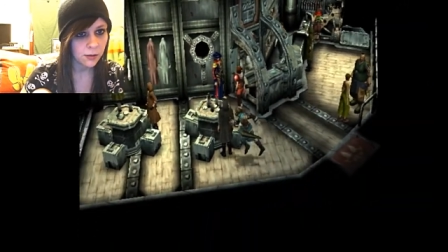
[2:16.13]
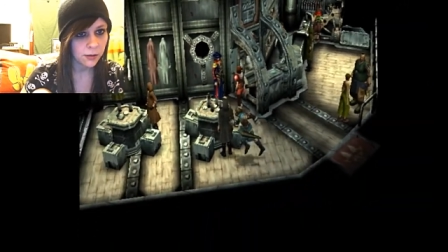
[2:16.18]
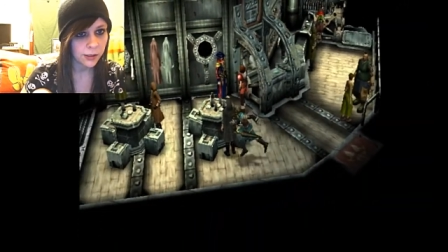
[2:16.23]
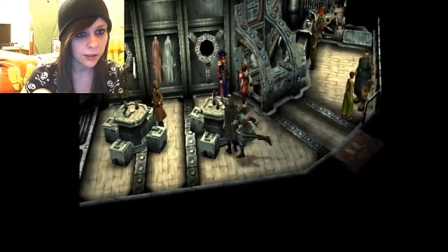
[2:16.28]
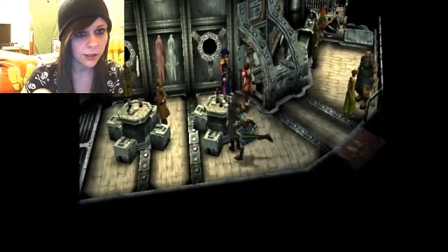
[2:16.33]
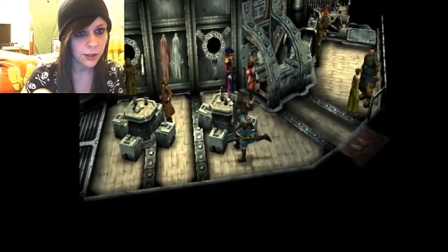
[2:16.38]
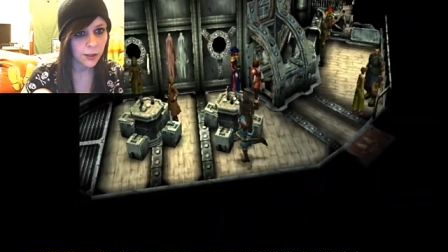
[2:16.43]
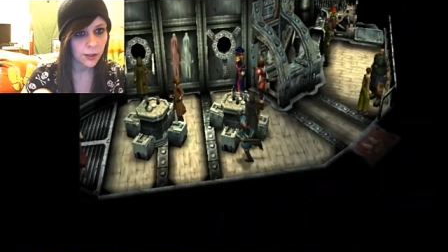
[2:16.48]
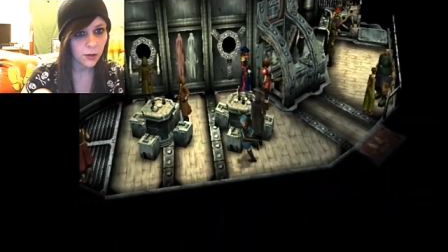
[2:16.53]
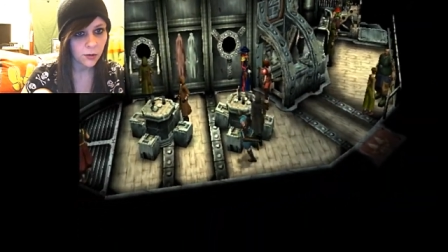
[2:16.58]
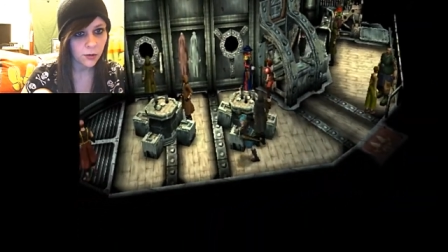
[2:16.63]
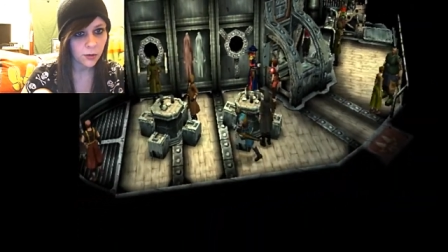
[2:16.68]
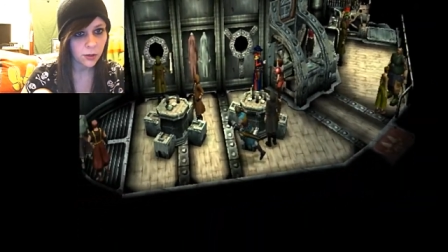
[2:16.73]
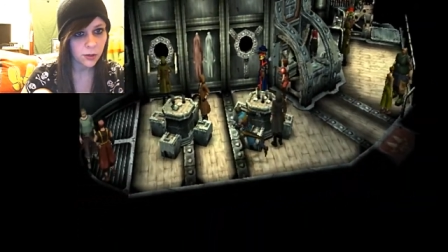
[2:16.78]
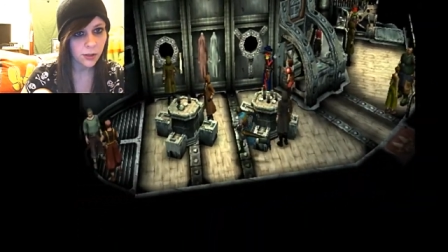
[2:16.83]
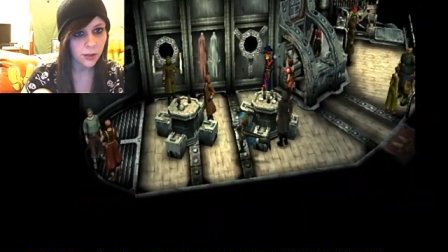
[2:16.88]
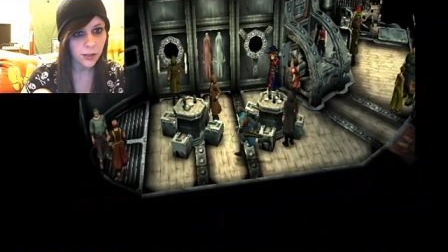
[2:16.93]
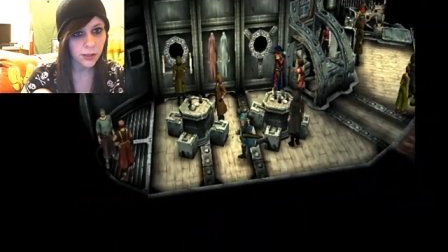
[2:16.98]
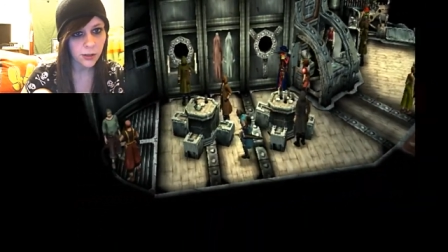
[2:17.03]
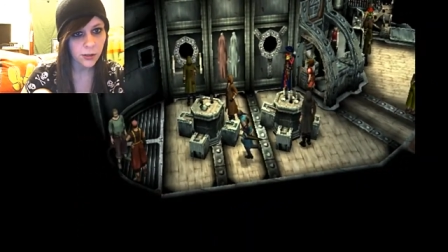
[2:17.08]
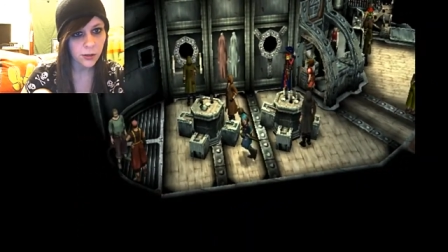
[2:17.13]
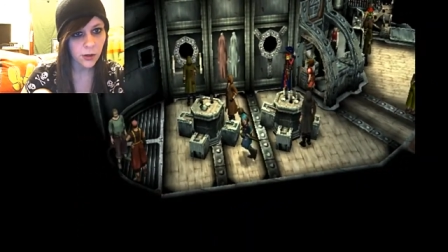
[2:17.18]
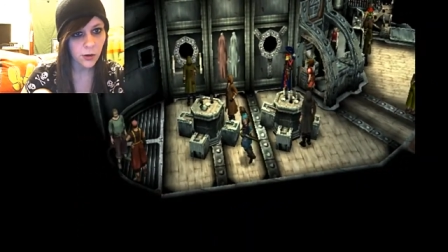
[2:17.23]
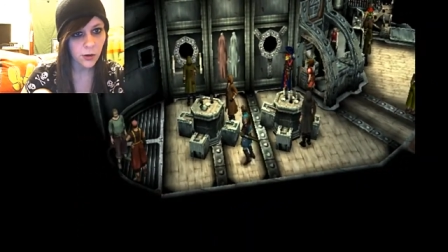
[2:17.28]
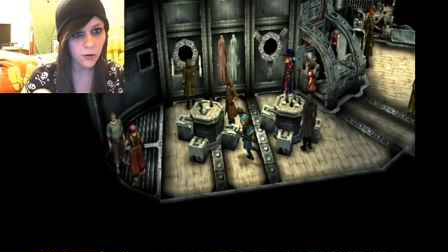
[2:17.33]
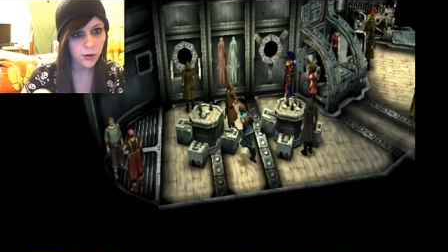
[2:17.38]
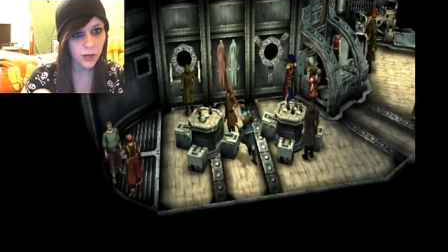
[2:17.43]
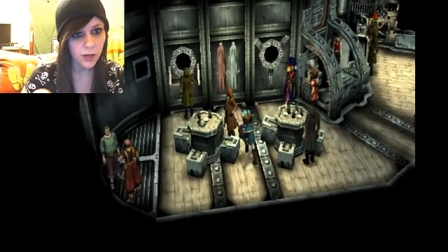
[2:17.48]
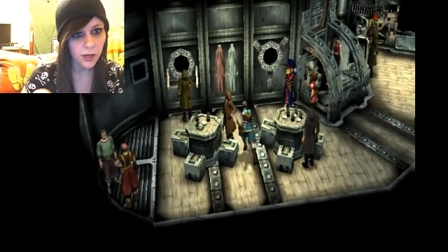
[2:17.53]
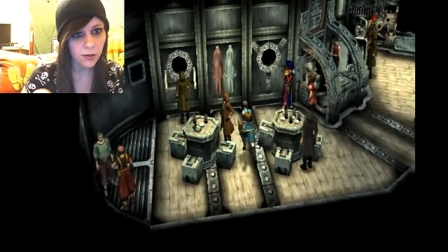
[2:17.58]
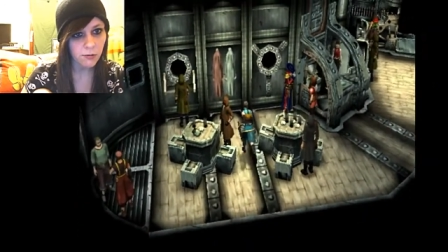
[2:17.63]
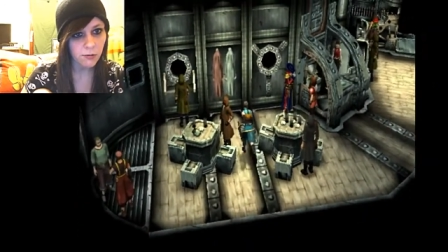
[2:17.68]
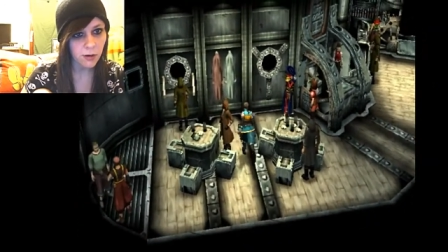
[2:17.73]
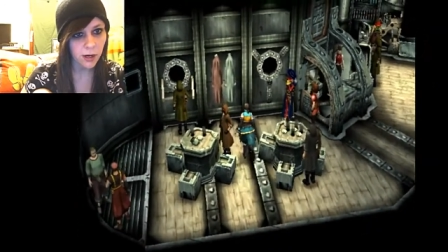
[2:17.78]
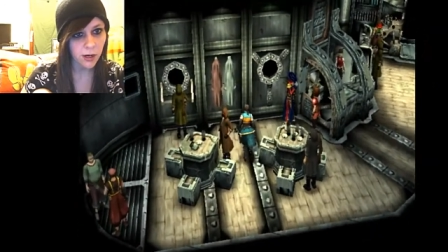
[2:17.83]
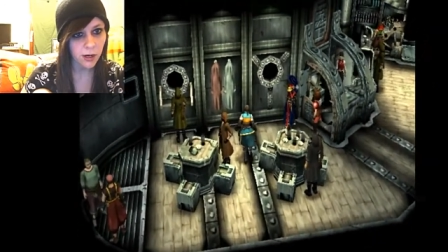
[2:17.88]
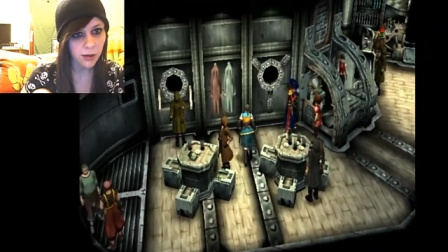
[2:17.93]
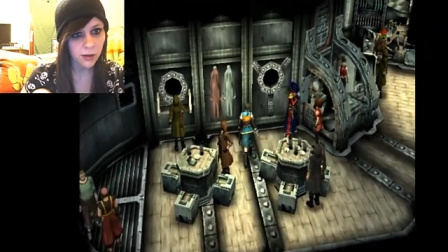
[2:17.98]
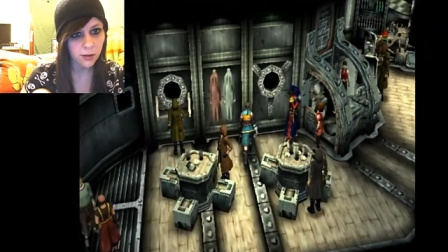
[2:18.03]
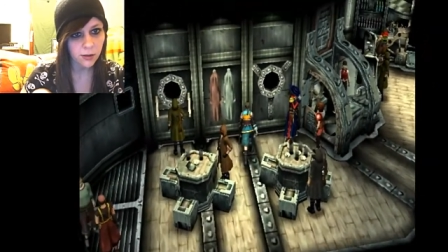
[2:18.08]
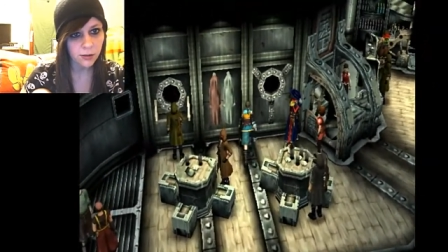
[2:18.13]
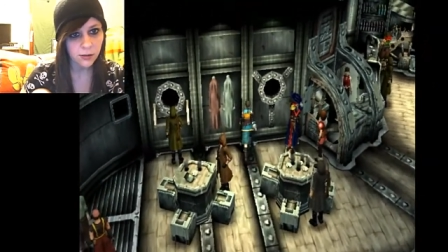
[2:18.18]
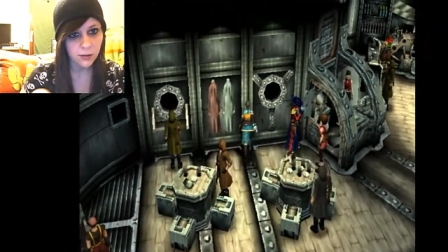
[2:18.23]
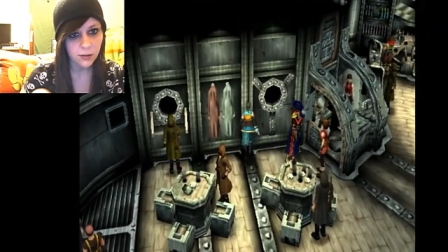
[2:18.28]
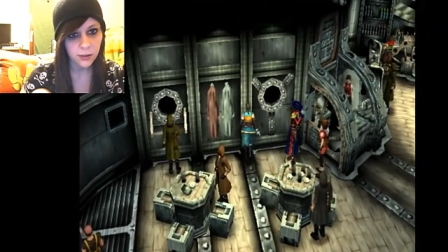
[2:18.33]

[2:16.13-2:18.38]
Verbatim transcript: You don't look like you're going anywhere.